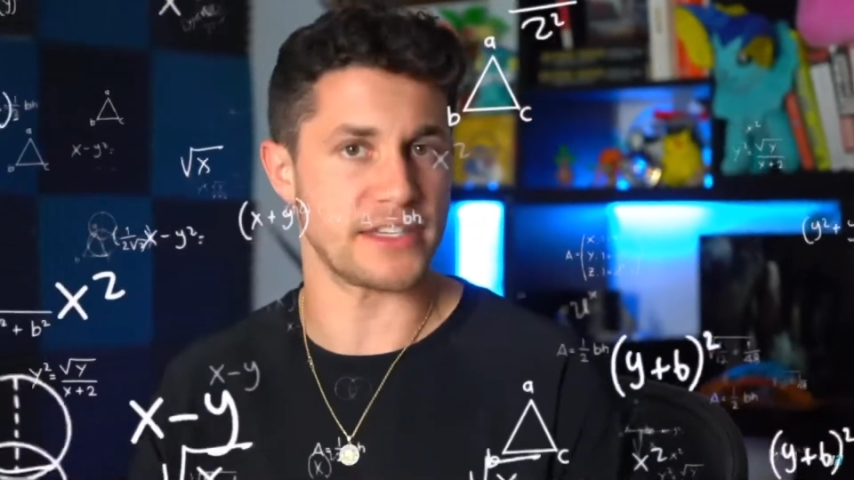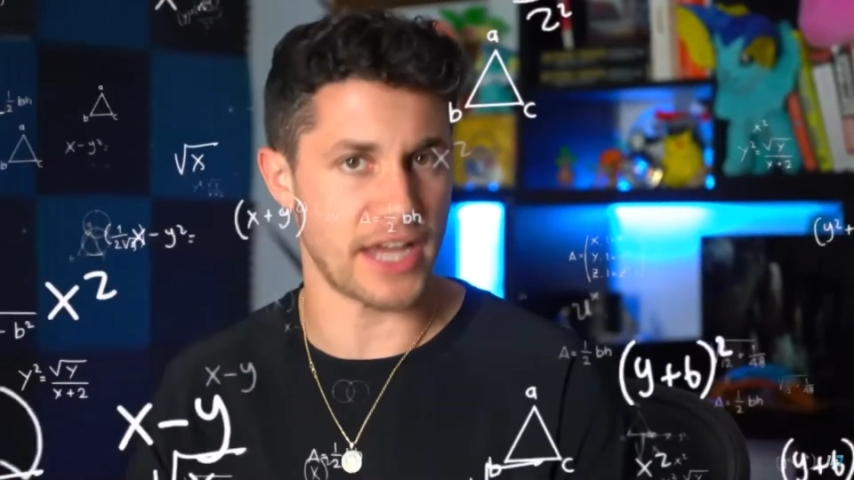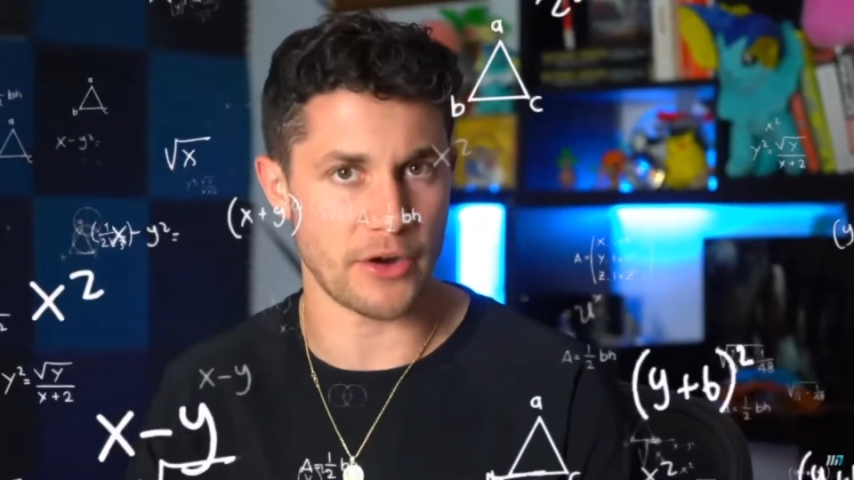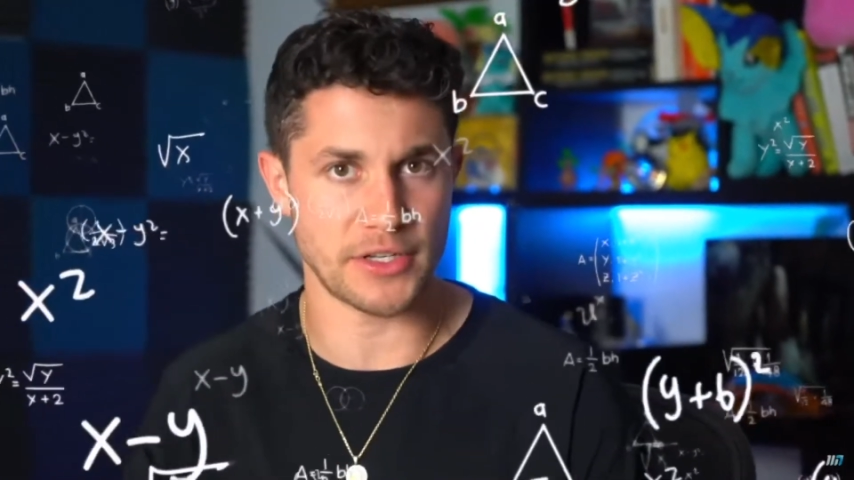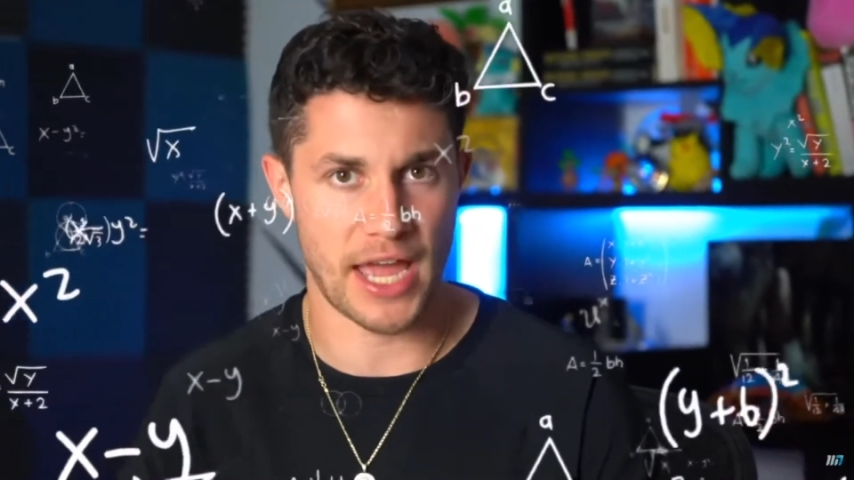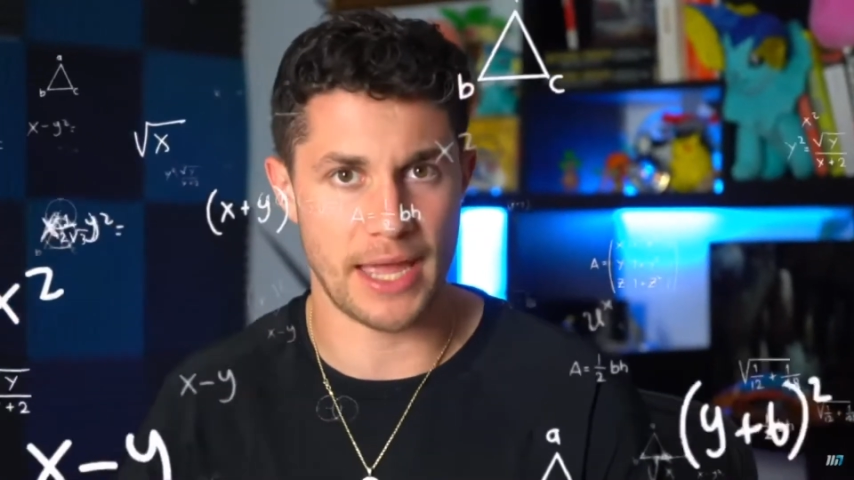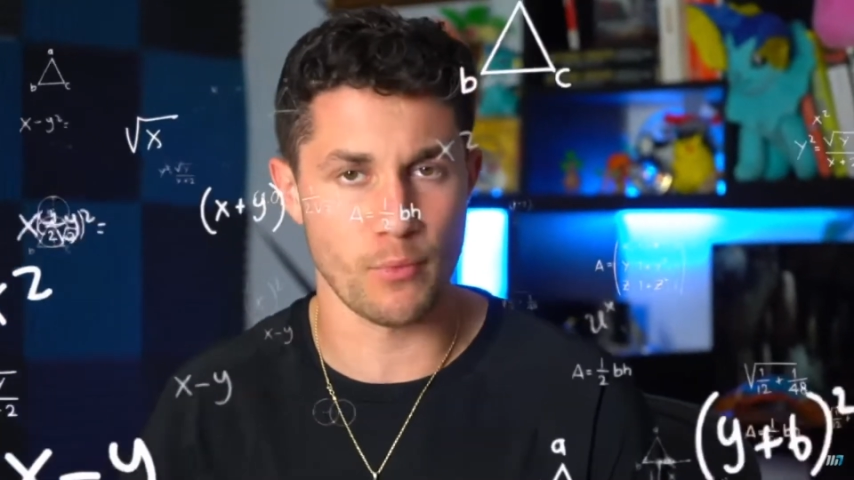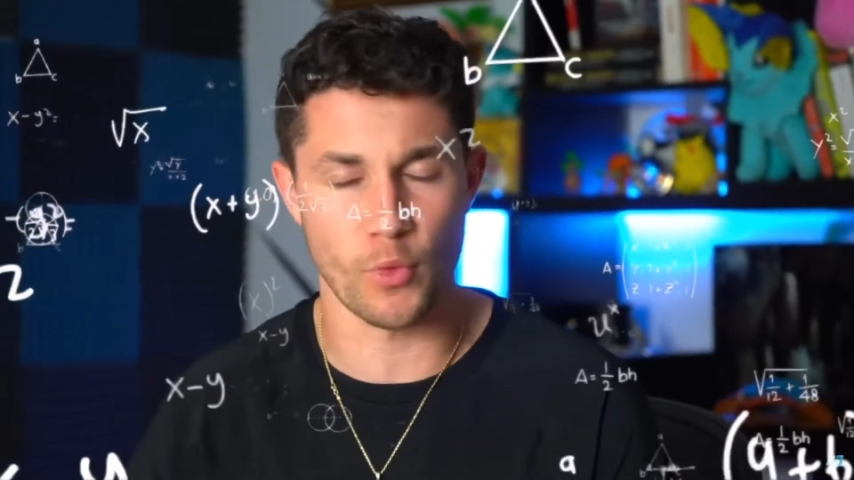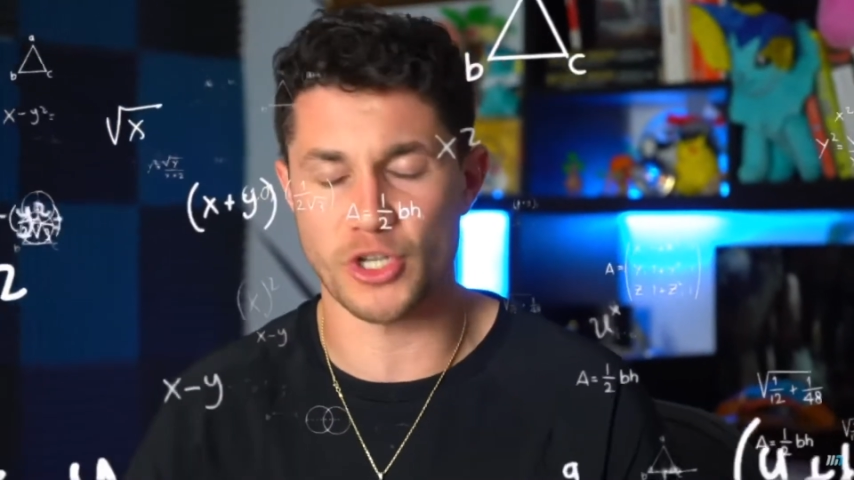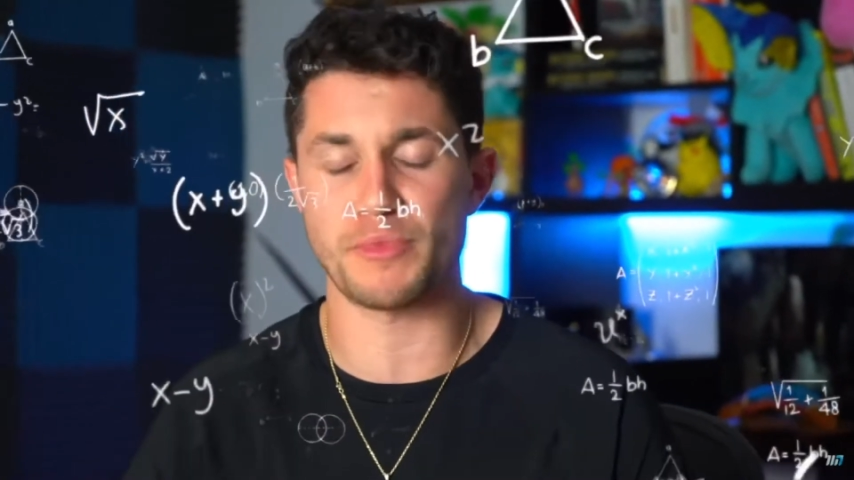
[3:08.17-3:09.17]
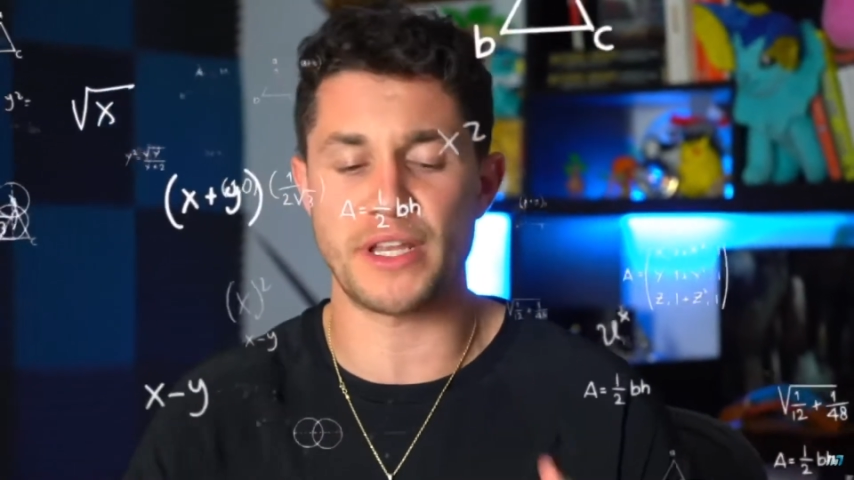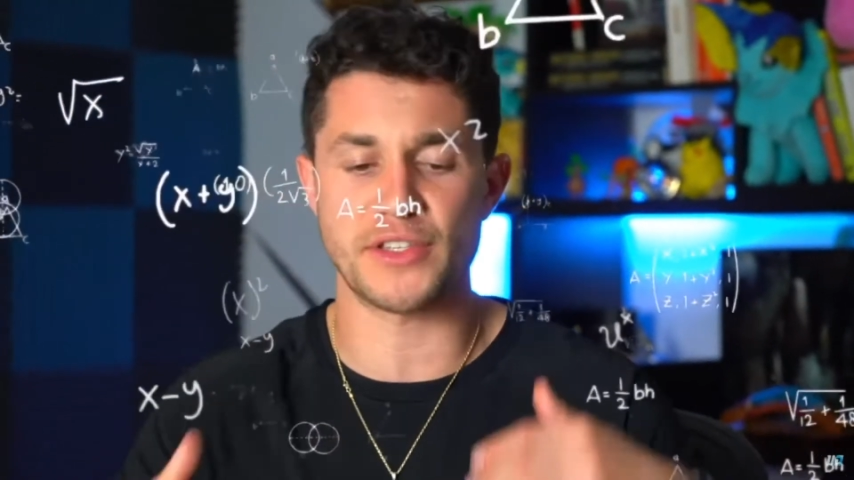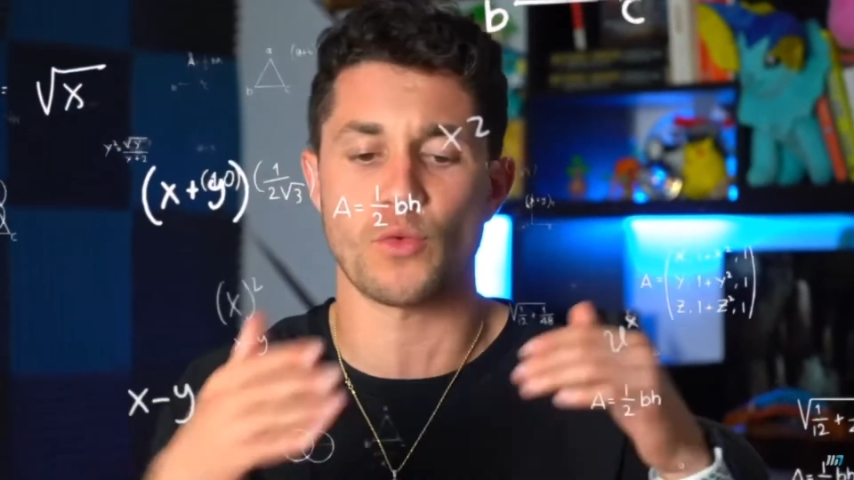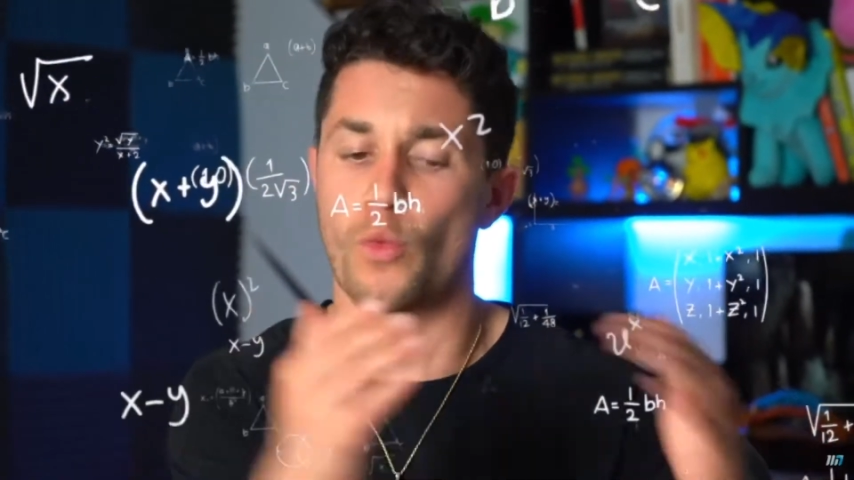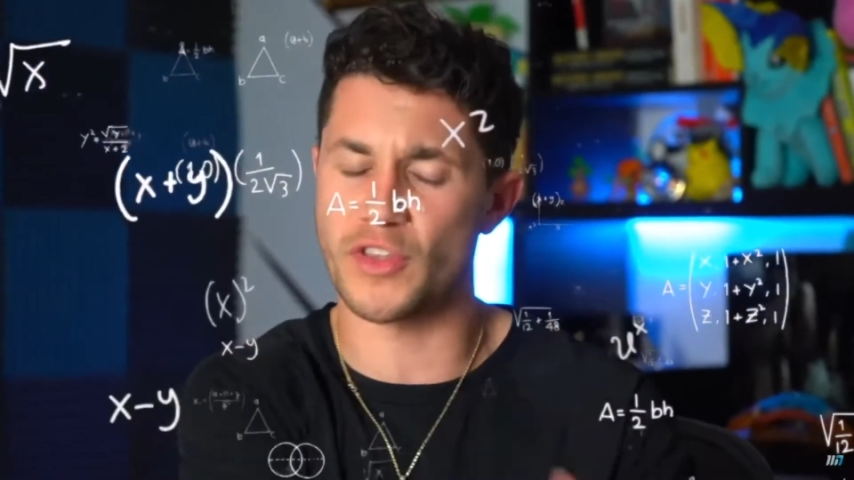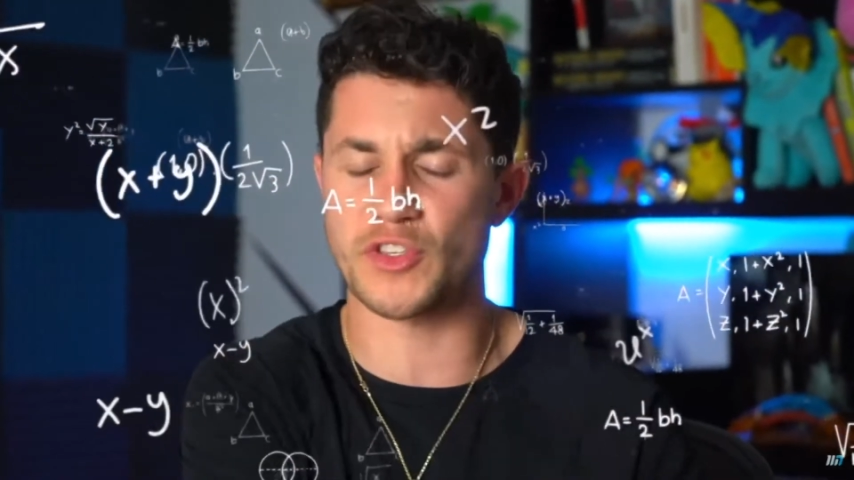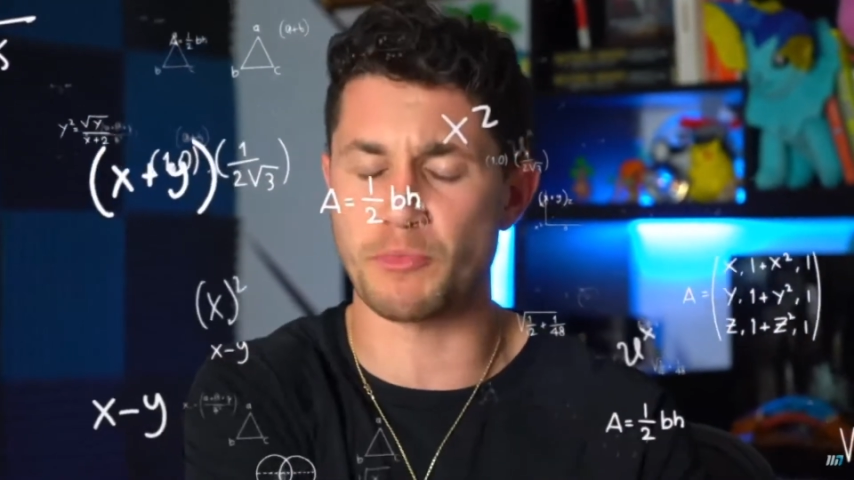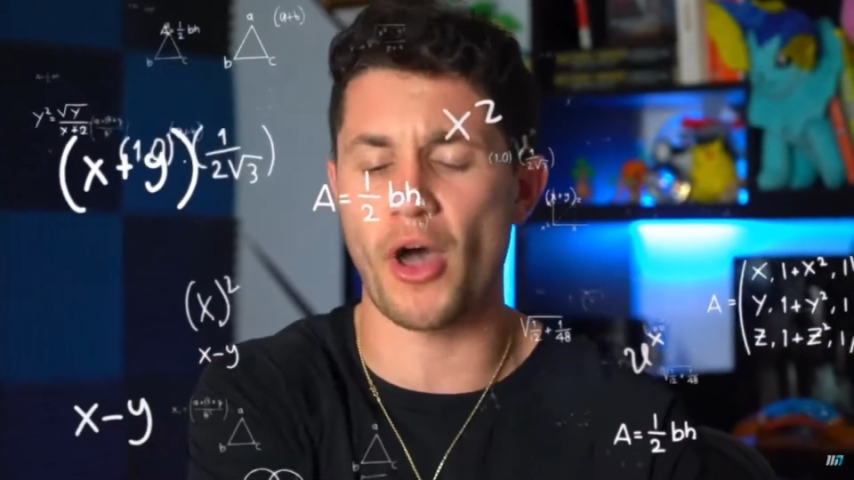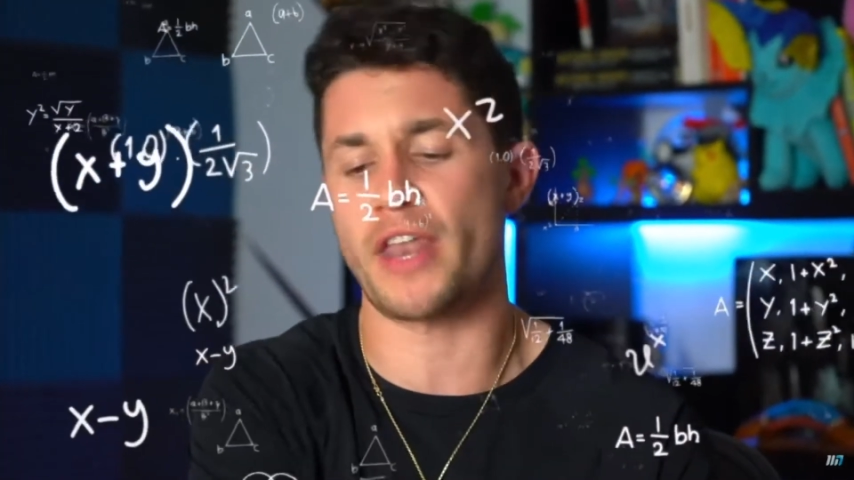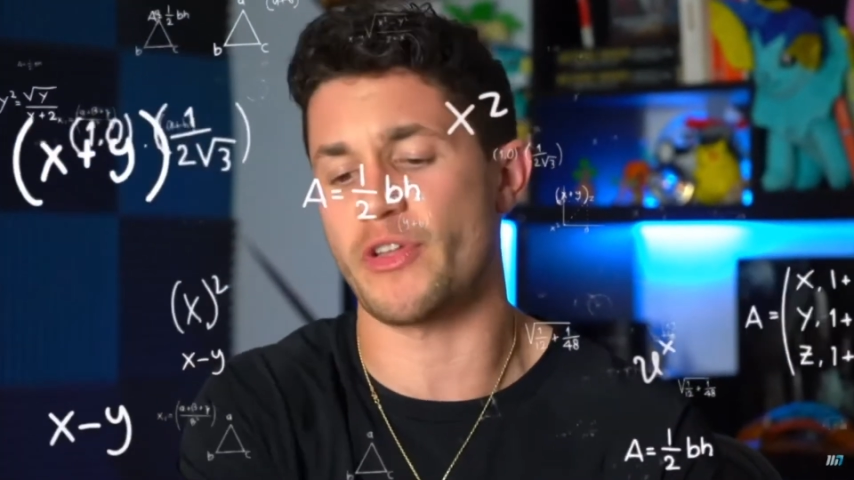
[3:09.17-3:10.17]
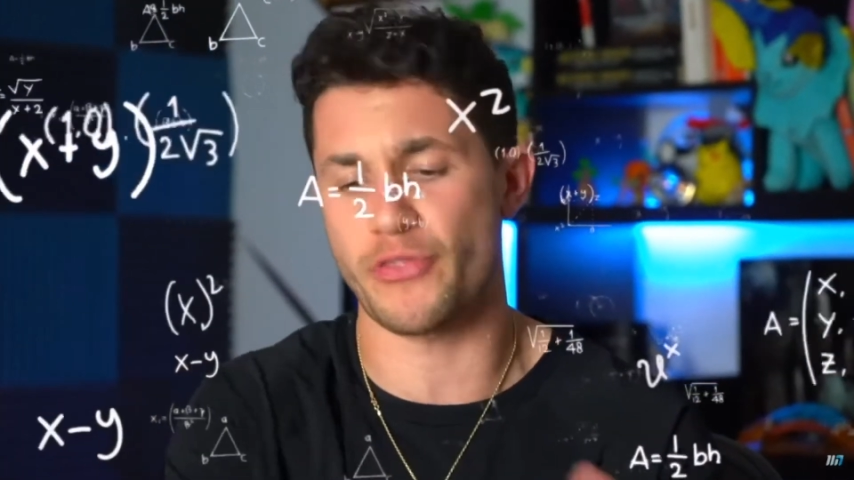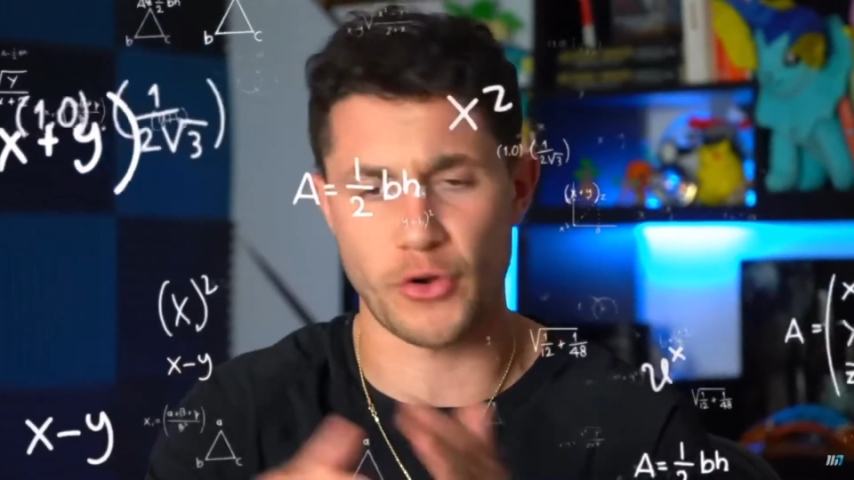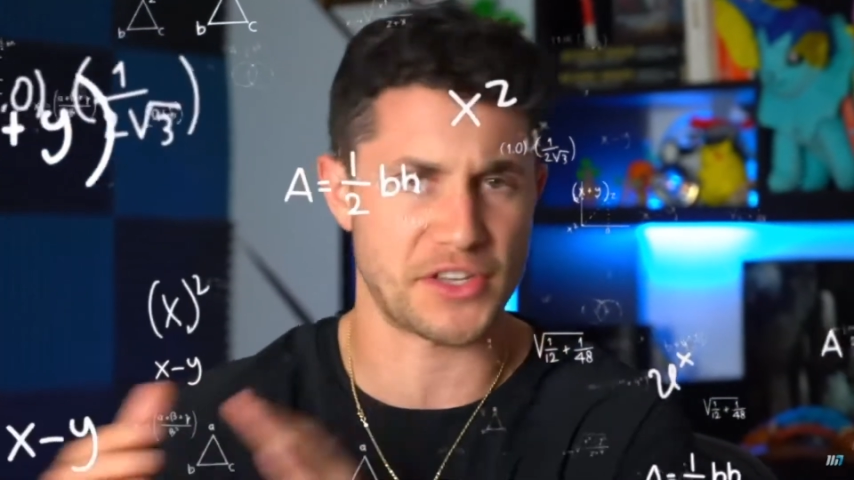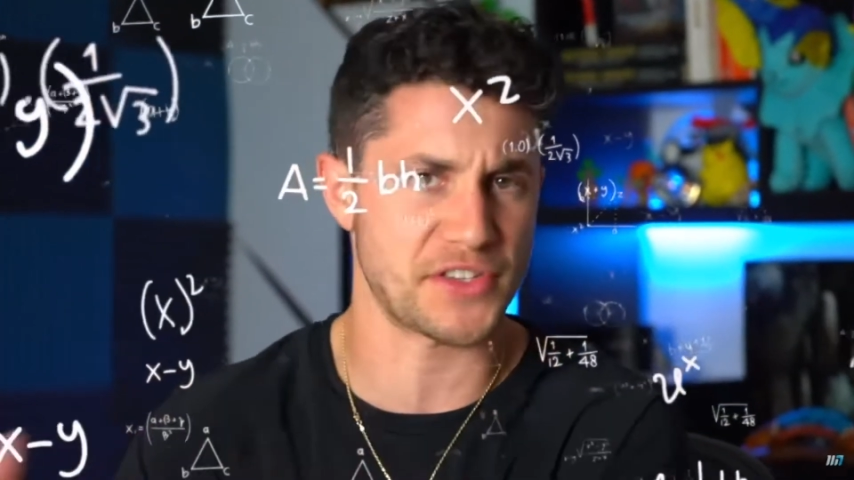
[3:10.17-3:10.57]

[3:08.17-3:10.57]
entire time, which means one spawn every 30